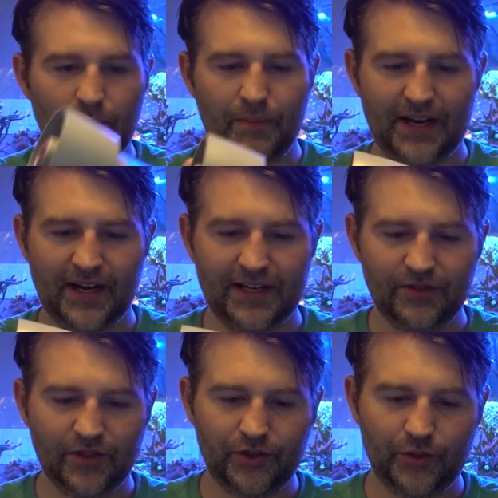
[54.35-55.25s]
but I do
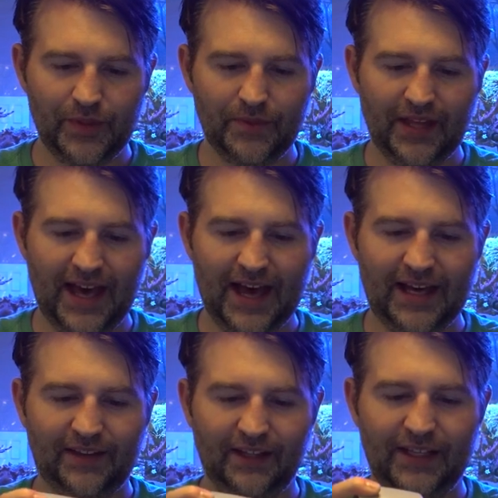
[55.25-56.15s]
know two people that
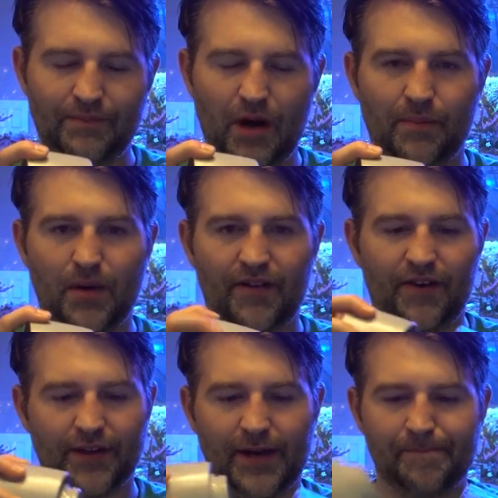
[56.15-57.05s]
had the lid pop
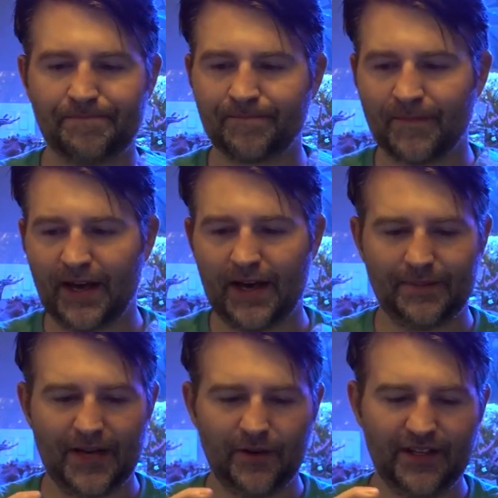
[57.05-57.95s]
off on them.
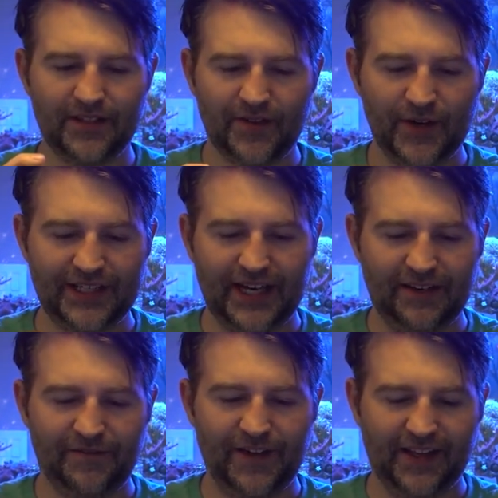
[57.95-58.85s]
Now it is a very
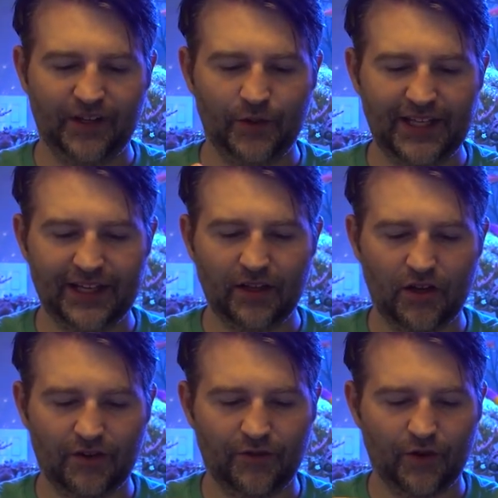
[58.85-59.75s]
tight fit, so it would take a lot of